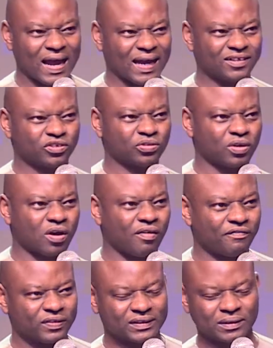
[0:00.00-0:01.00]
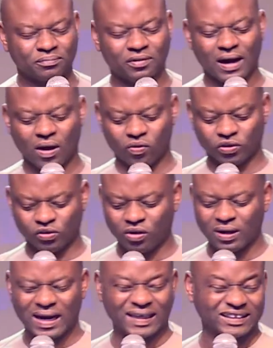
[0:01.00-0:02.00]
and too comfortable and was no
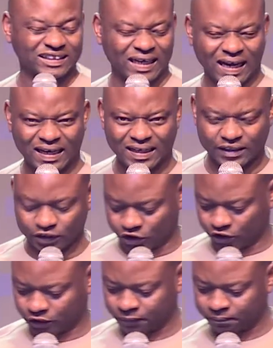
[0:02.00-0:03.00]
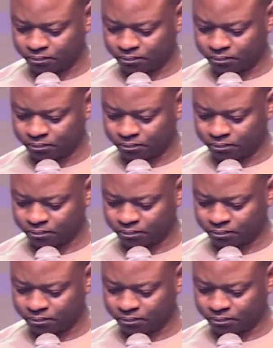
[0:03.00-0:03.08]
longer challenged